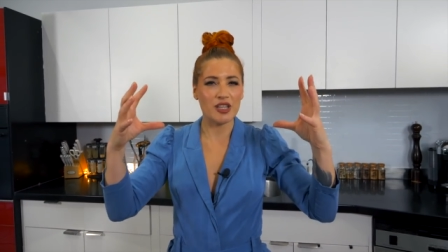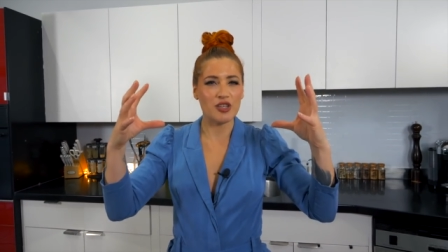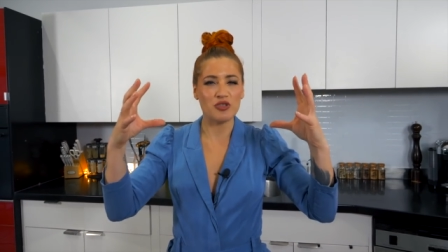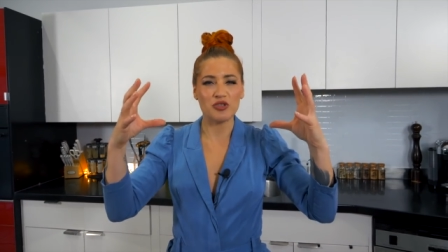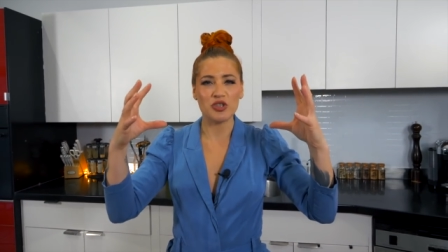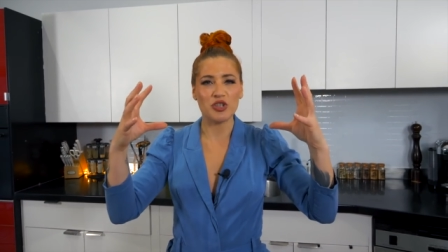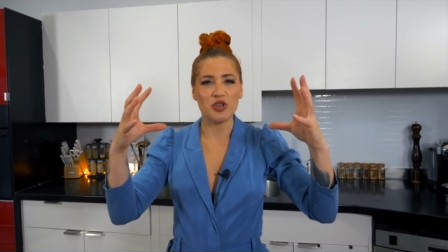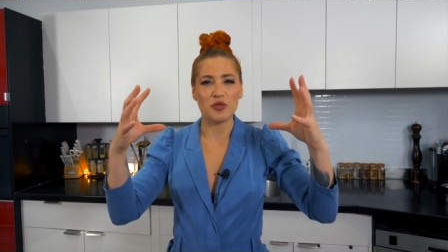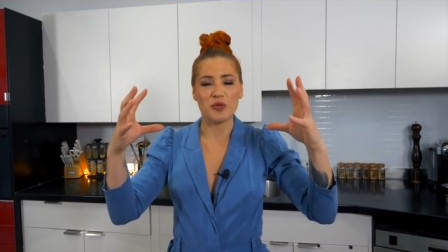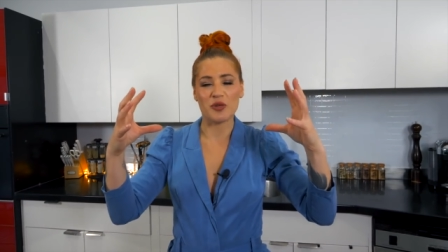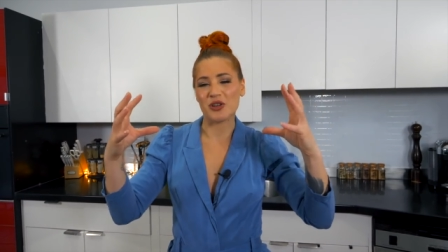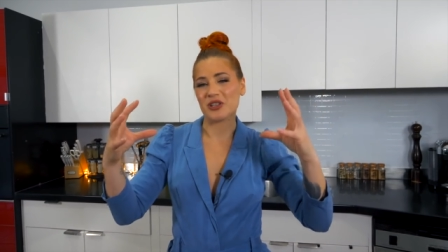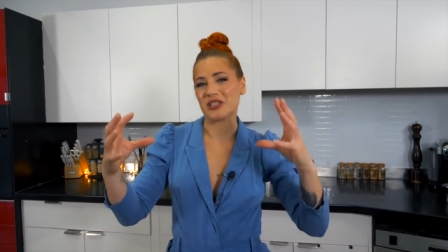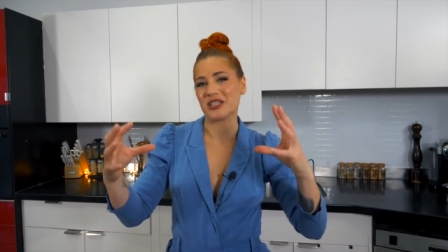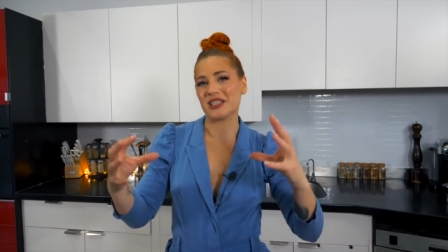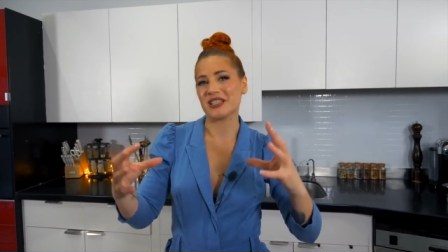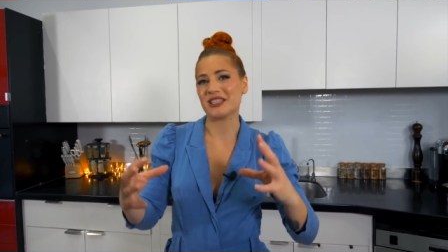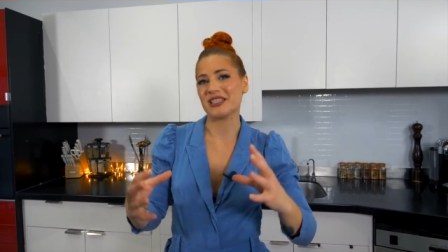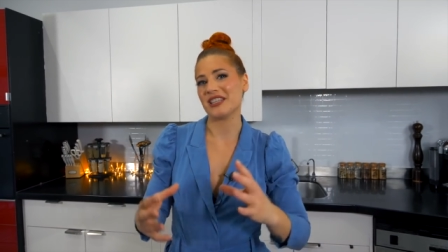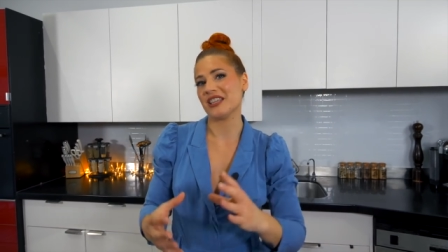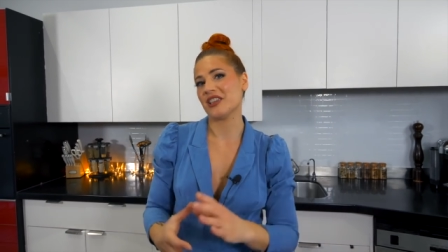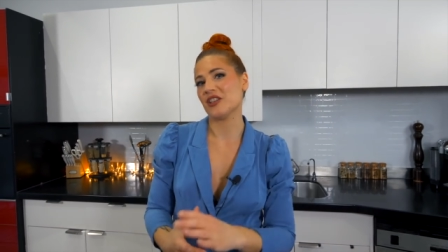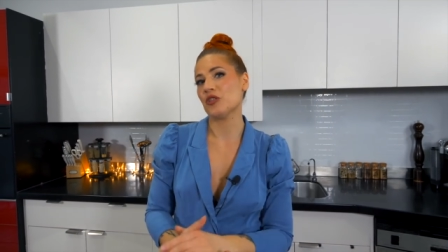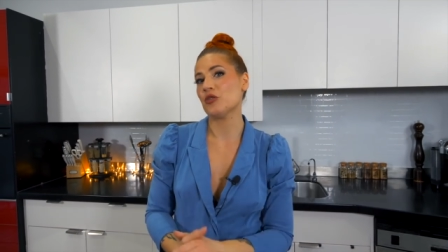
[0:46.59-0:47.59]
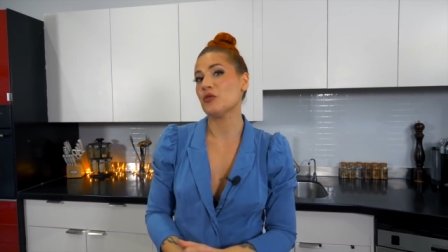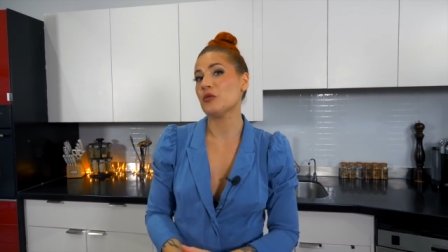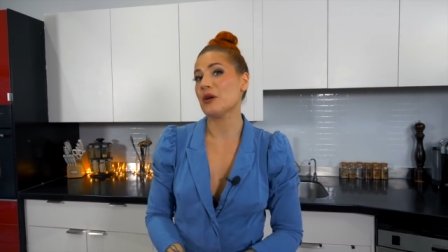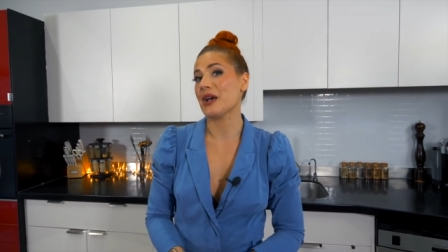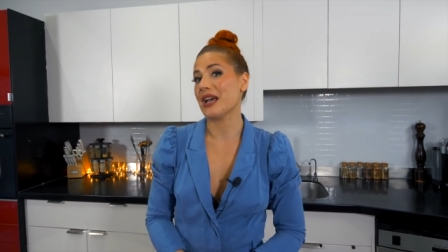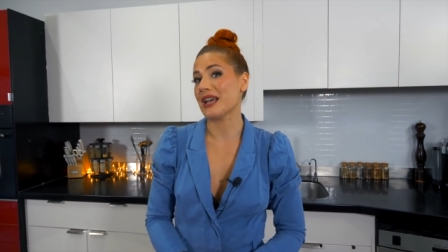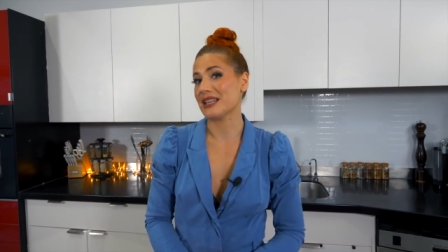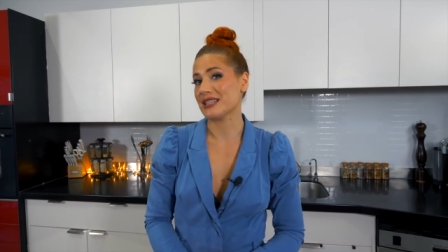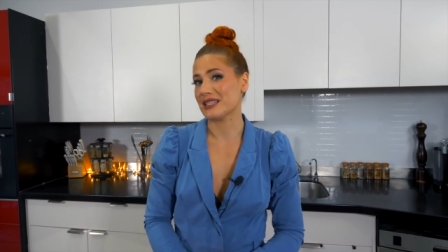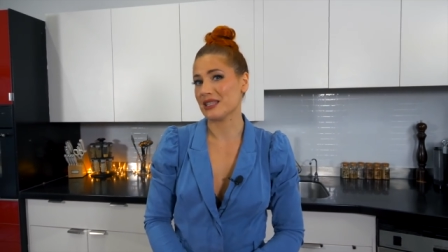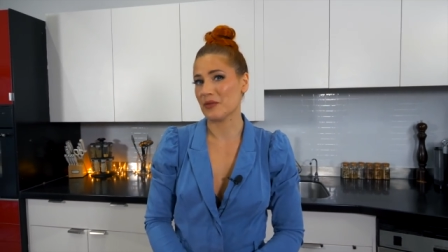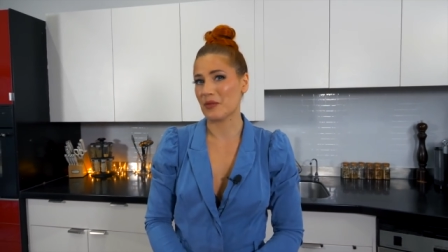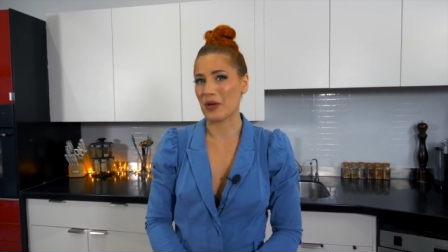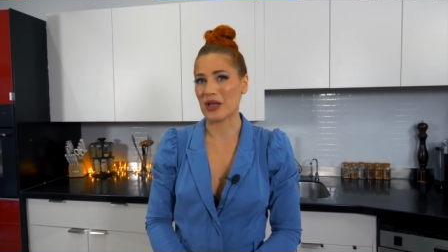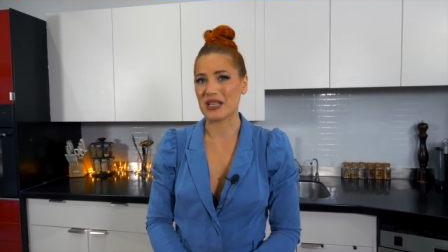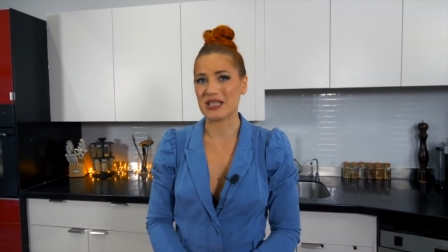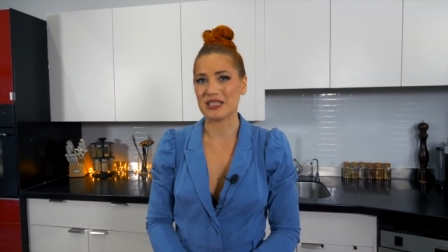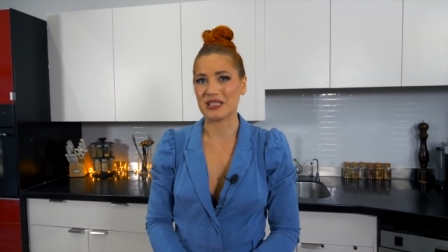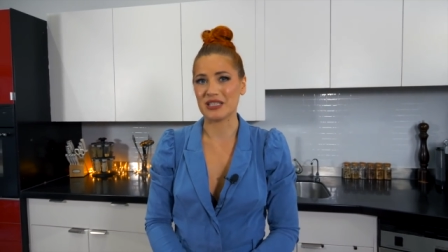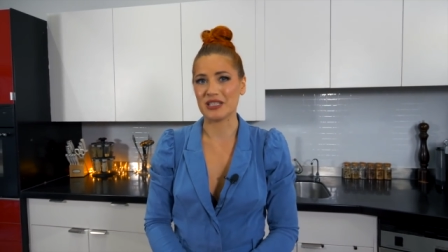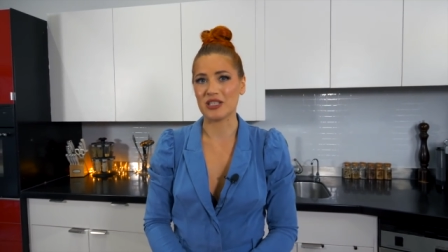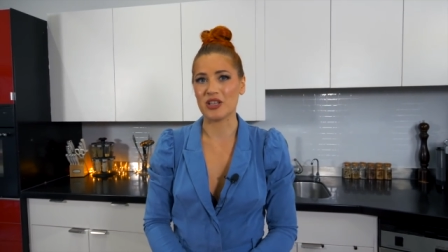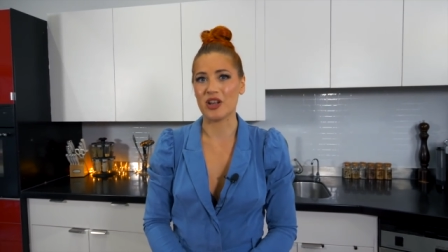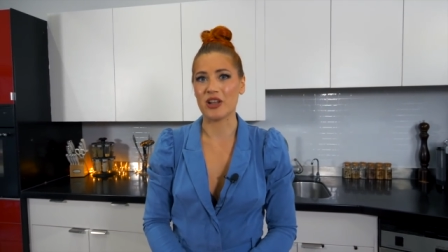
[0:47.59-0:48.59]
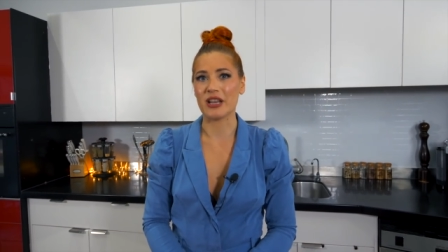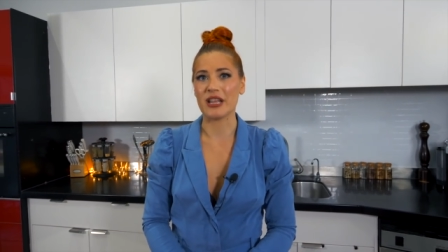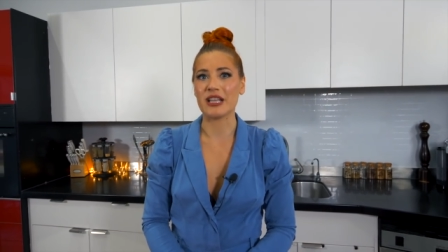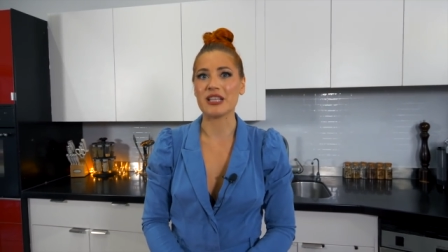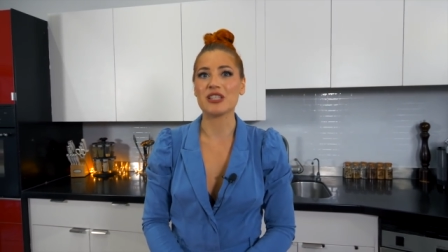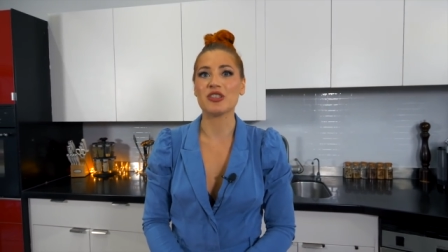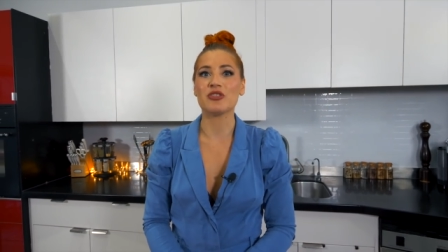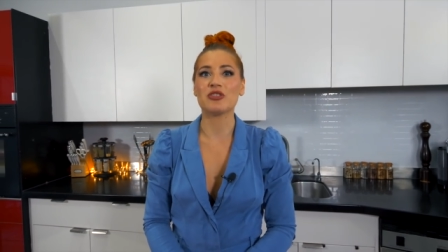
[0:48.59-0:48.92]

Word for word: YouTubers and see who has the best lasagna.